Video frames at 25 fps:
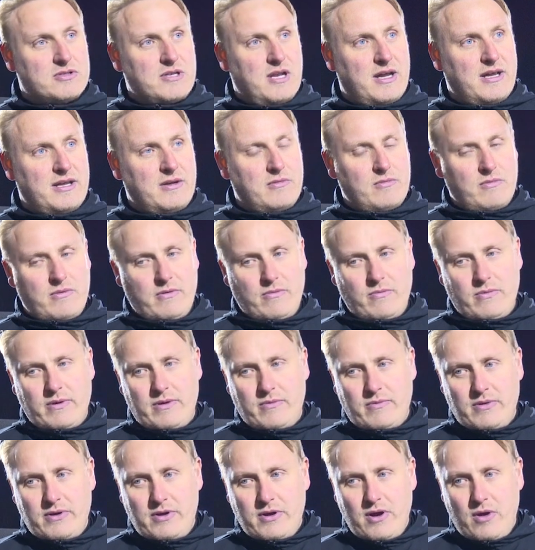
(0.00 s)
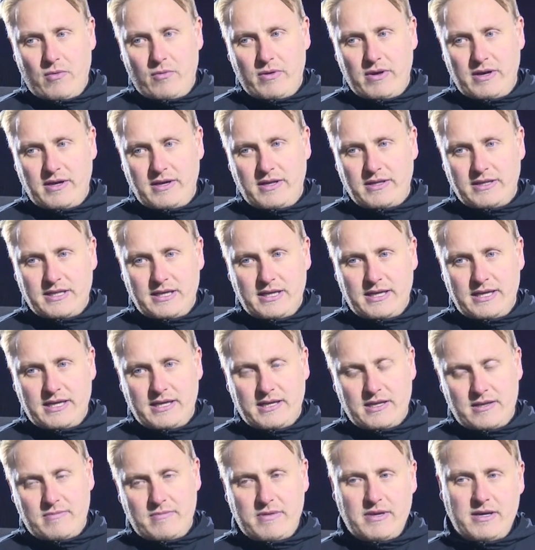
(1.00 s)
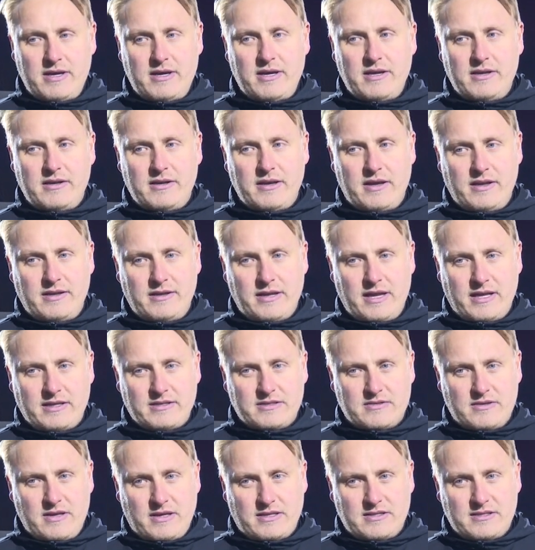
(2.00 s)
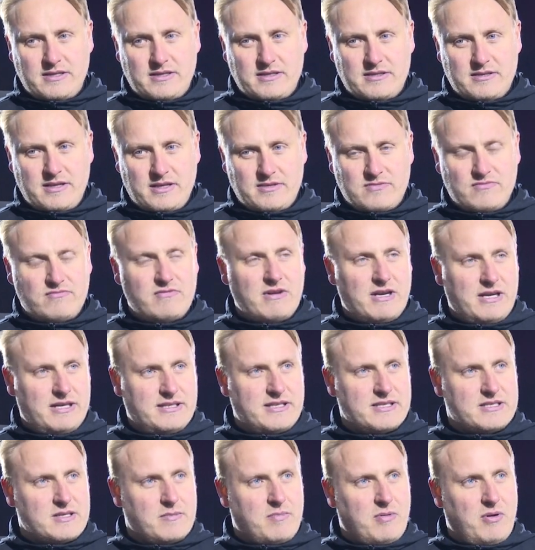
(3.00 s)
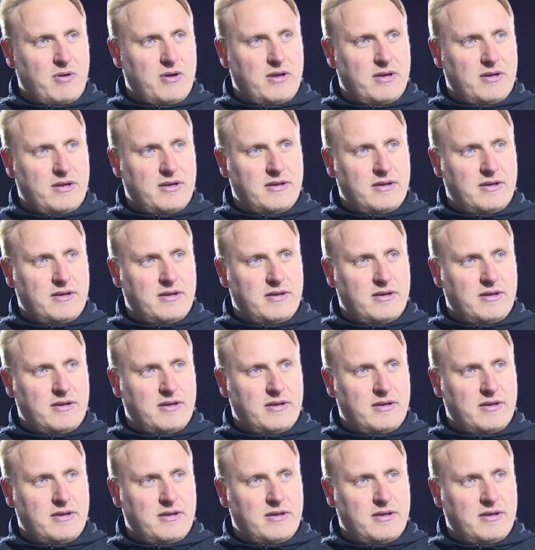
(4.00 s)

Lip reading: Like we're not winning in the league at the minute, and that's really disappointing.